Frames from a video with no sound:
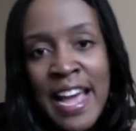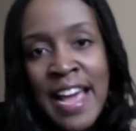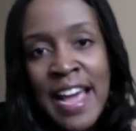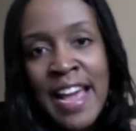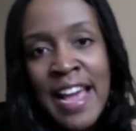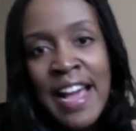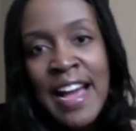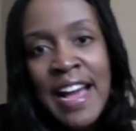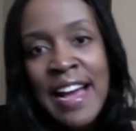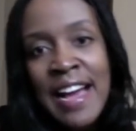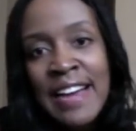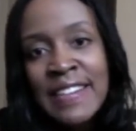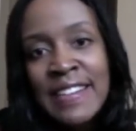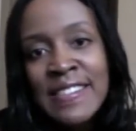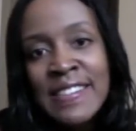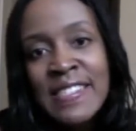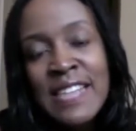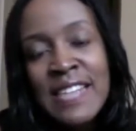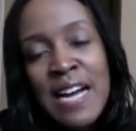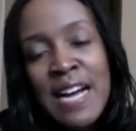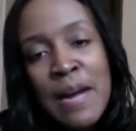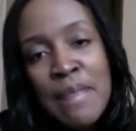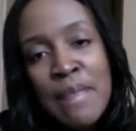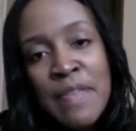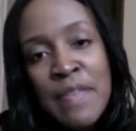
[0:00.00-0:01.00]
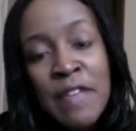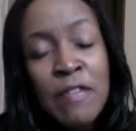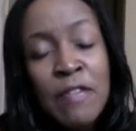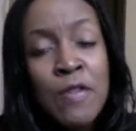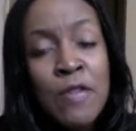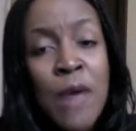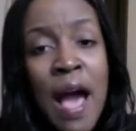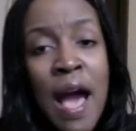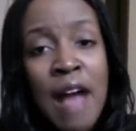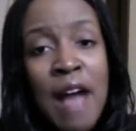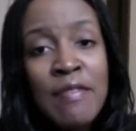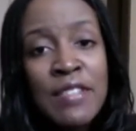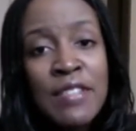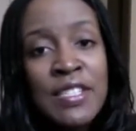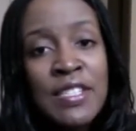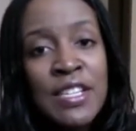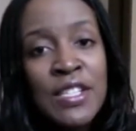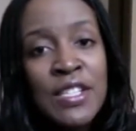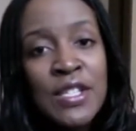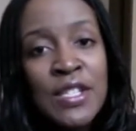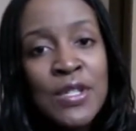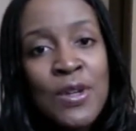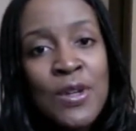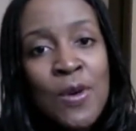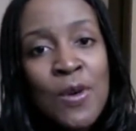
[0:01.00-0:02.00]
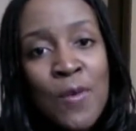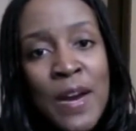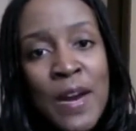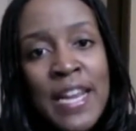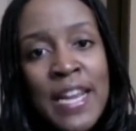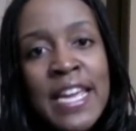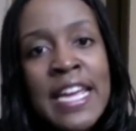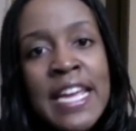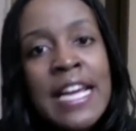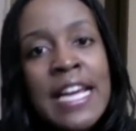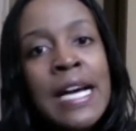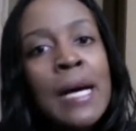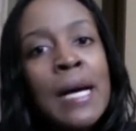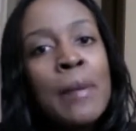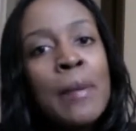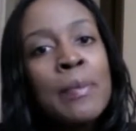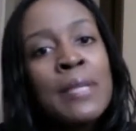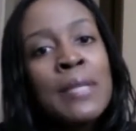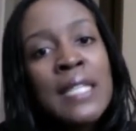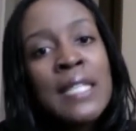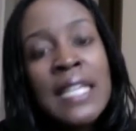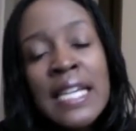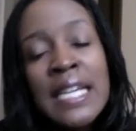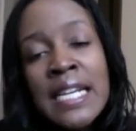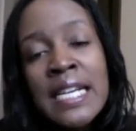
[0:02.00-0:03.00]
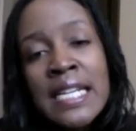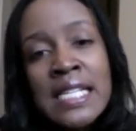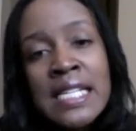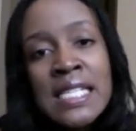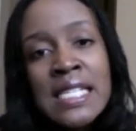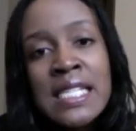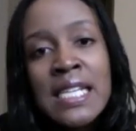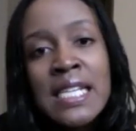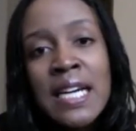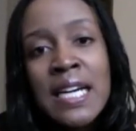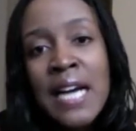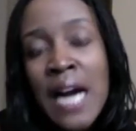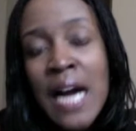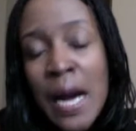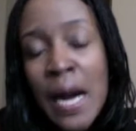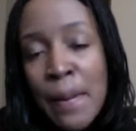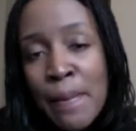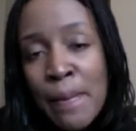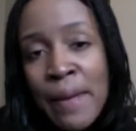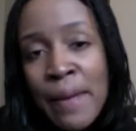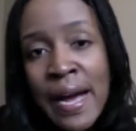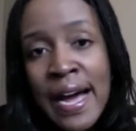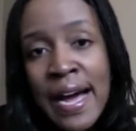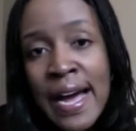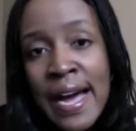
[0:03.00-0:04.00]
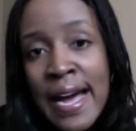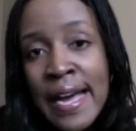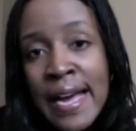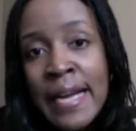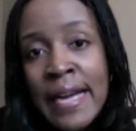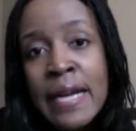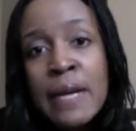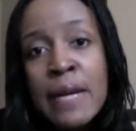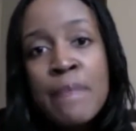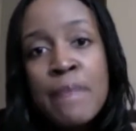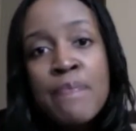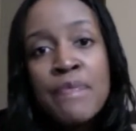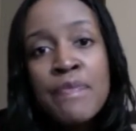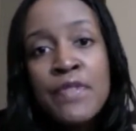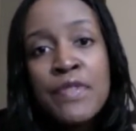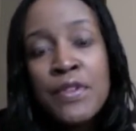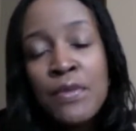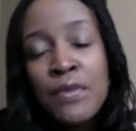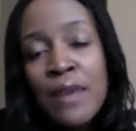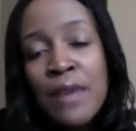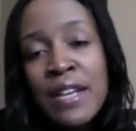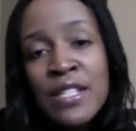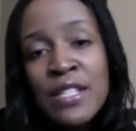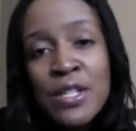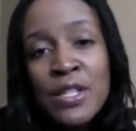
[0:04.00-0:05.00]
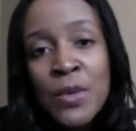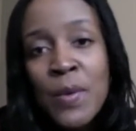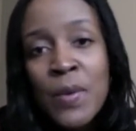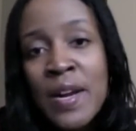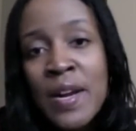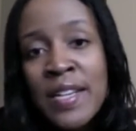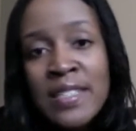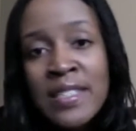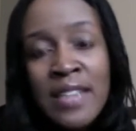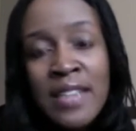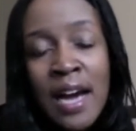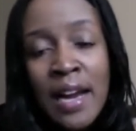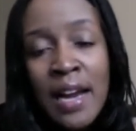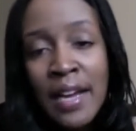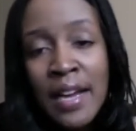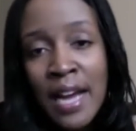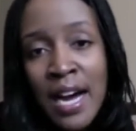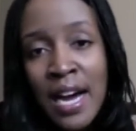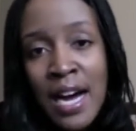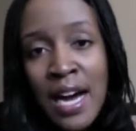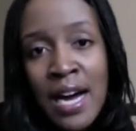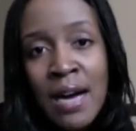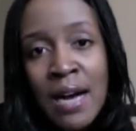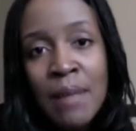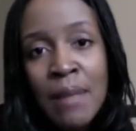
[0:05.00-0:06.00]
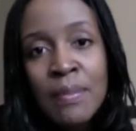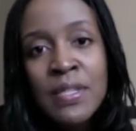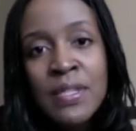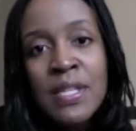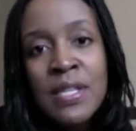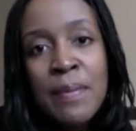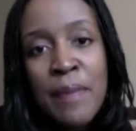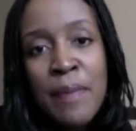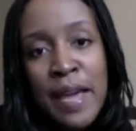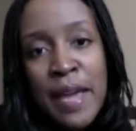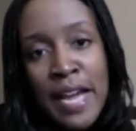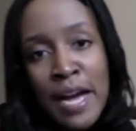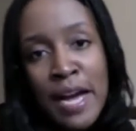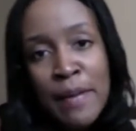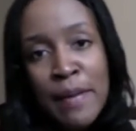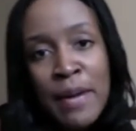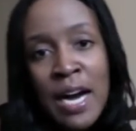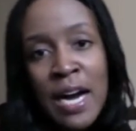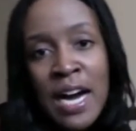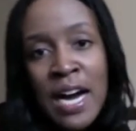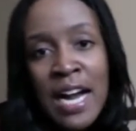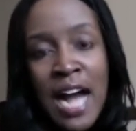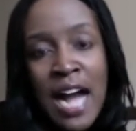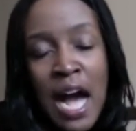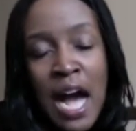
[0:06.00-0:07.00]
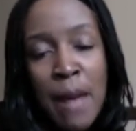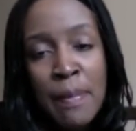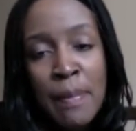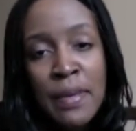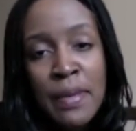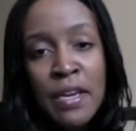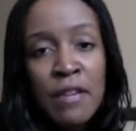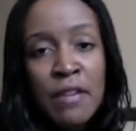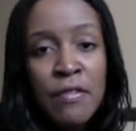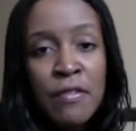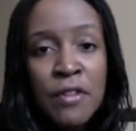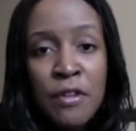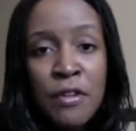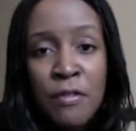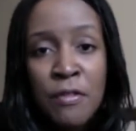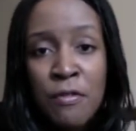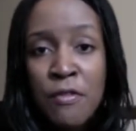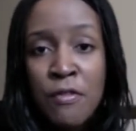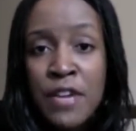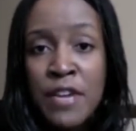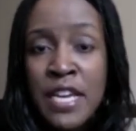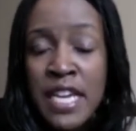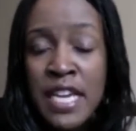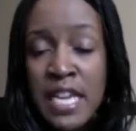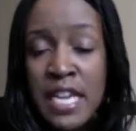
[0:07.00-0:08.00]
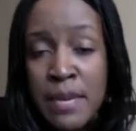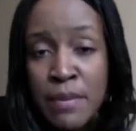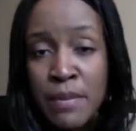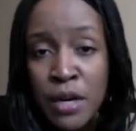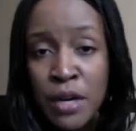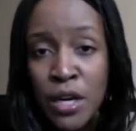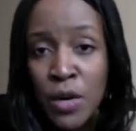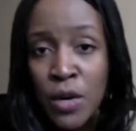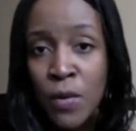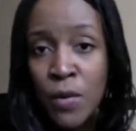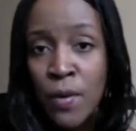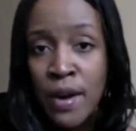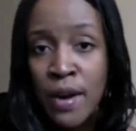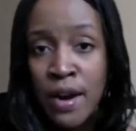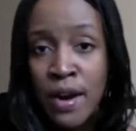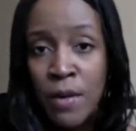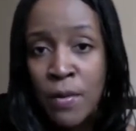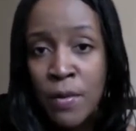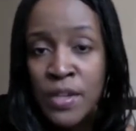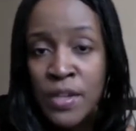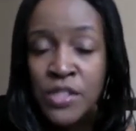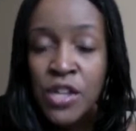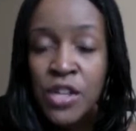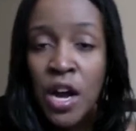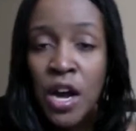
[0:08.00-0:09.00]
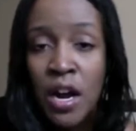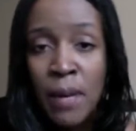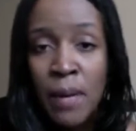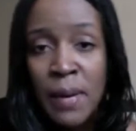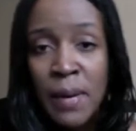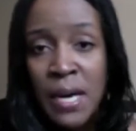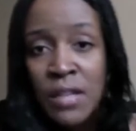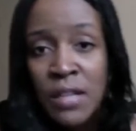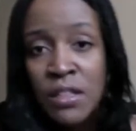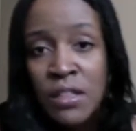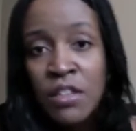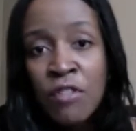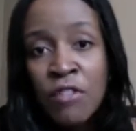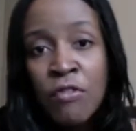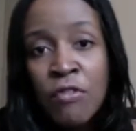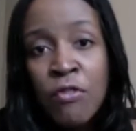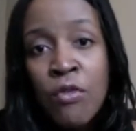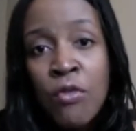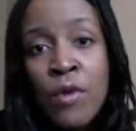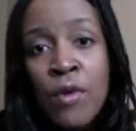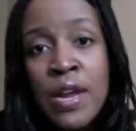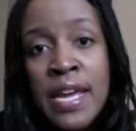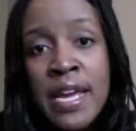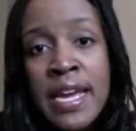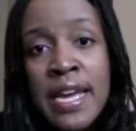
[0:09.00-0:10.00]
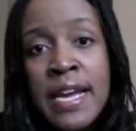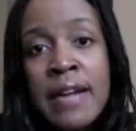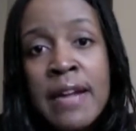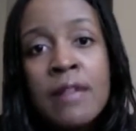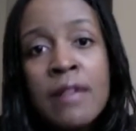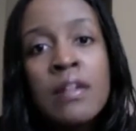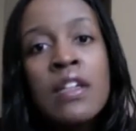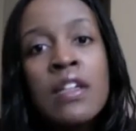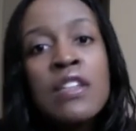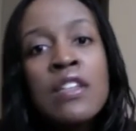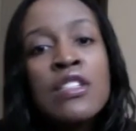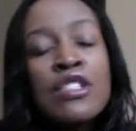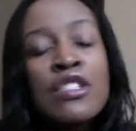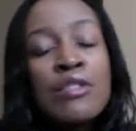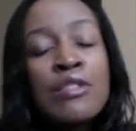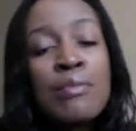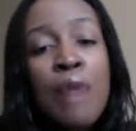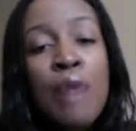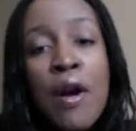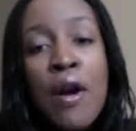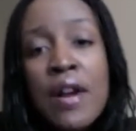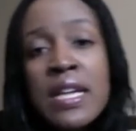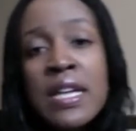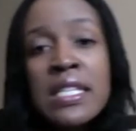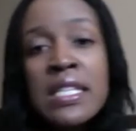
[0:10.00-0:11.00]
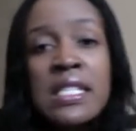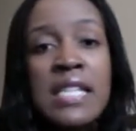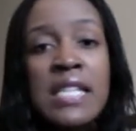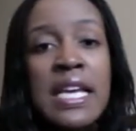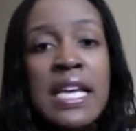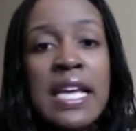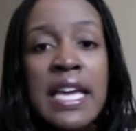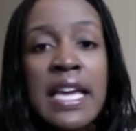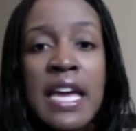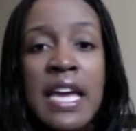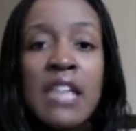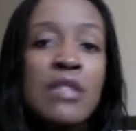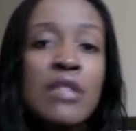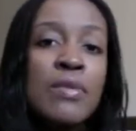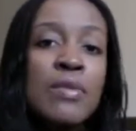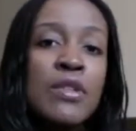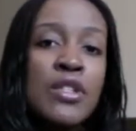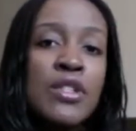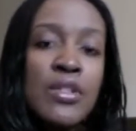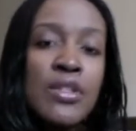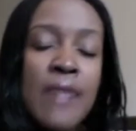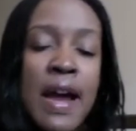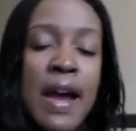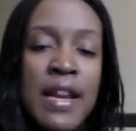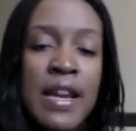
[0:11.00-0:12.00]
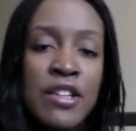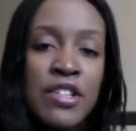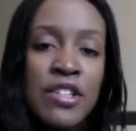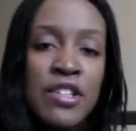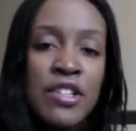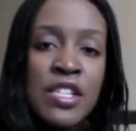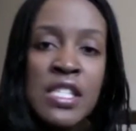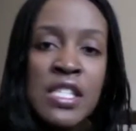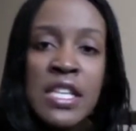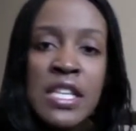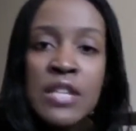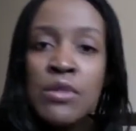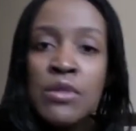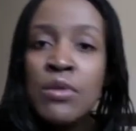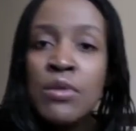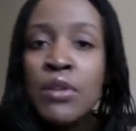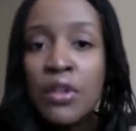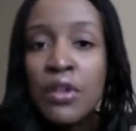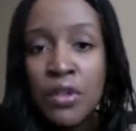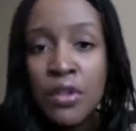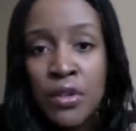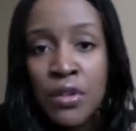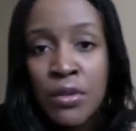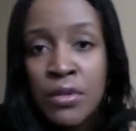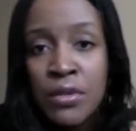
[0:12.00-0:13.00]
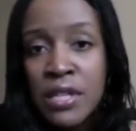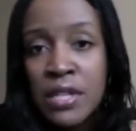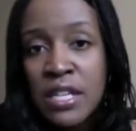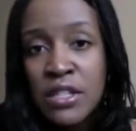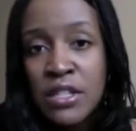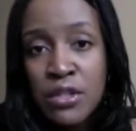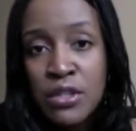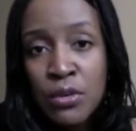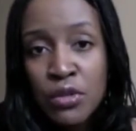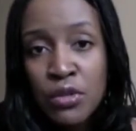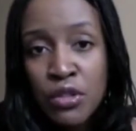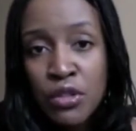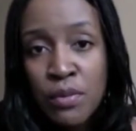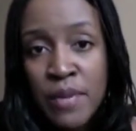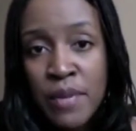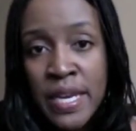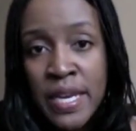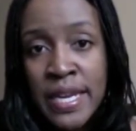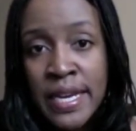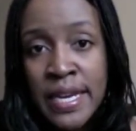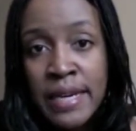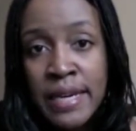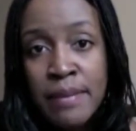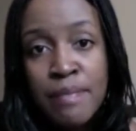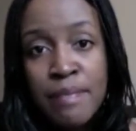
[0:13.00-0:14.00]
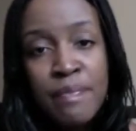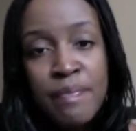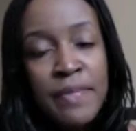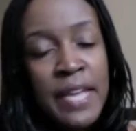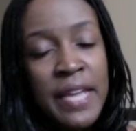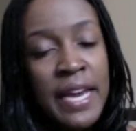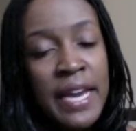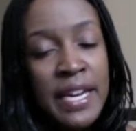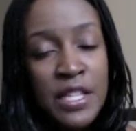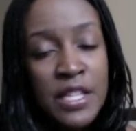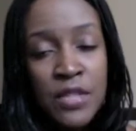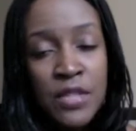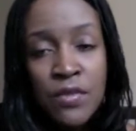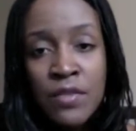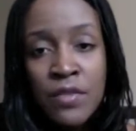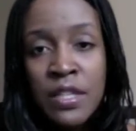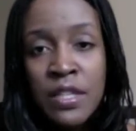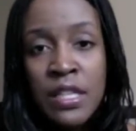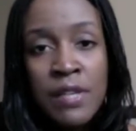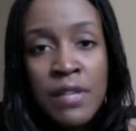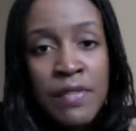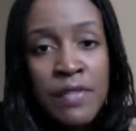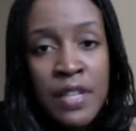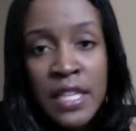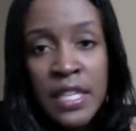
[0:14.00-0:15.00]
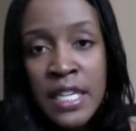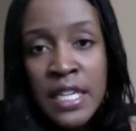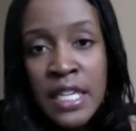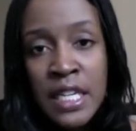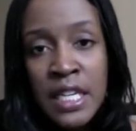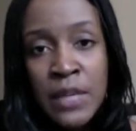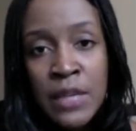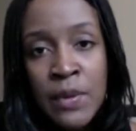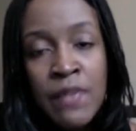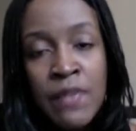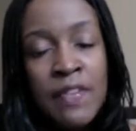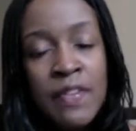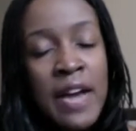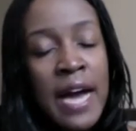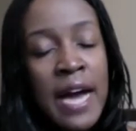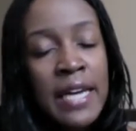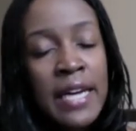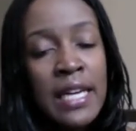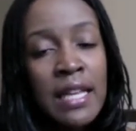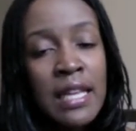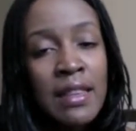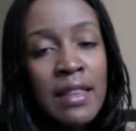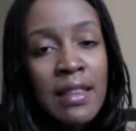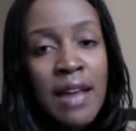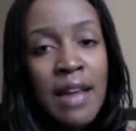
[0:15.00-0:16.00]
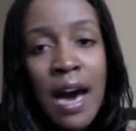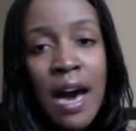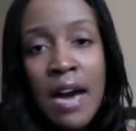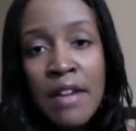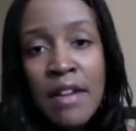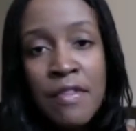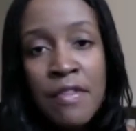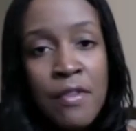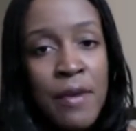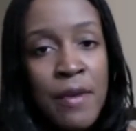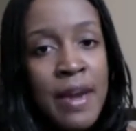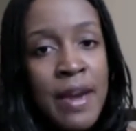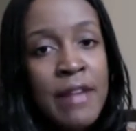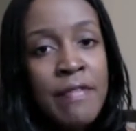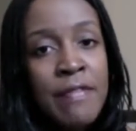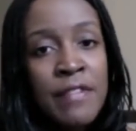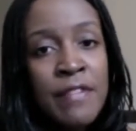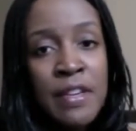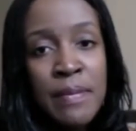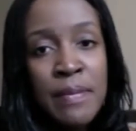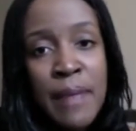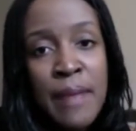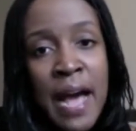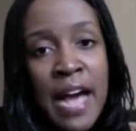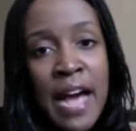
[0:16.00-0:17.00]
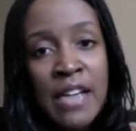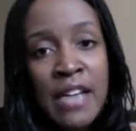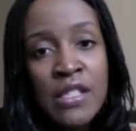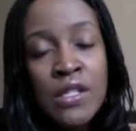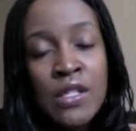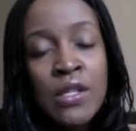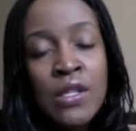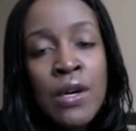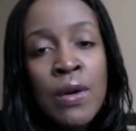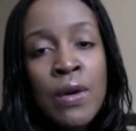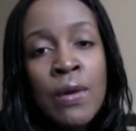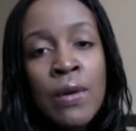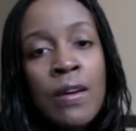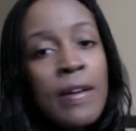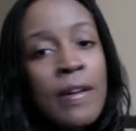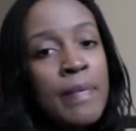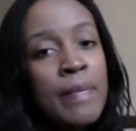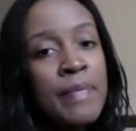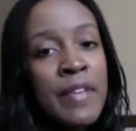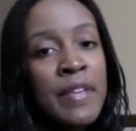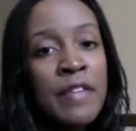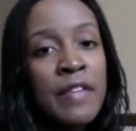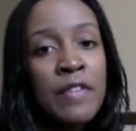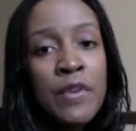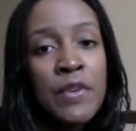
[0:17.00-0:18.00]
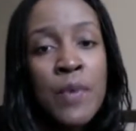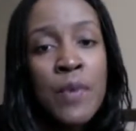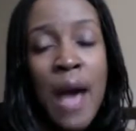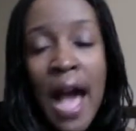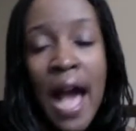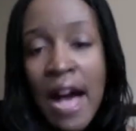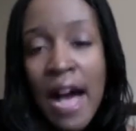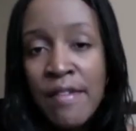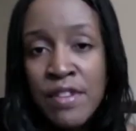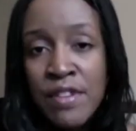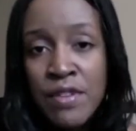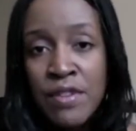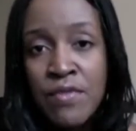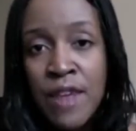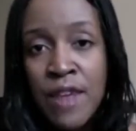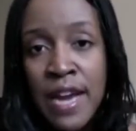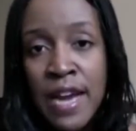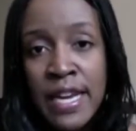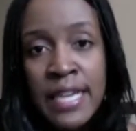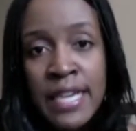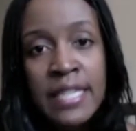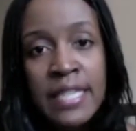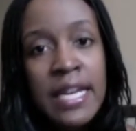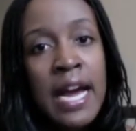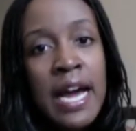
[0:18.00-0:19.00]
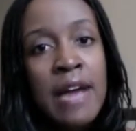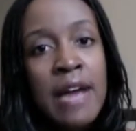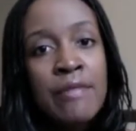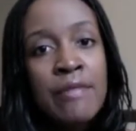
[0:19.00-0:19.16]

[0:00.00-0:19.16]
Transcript: And if you haven't done so already, please come by TherezSquare.com to pick up a copy of your free ebook where we talk about the 40 smartest engagement strategies that you can use in social media. and it's really, really good. We've gotten a lot of great feedback. So if you haven't read it, I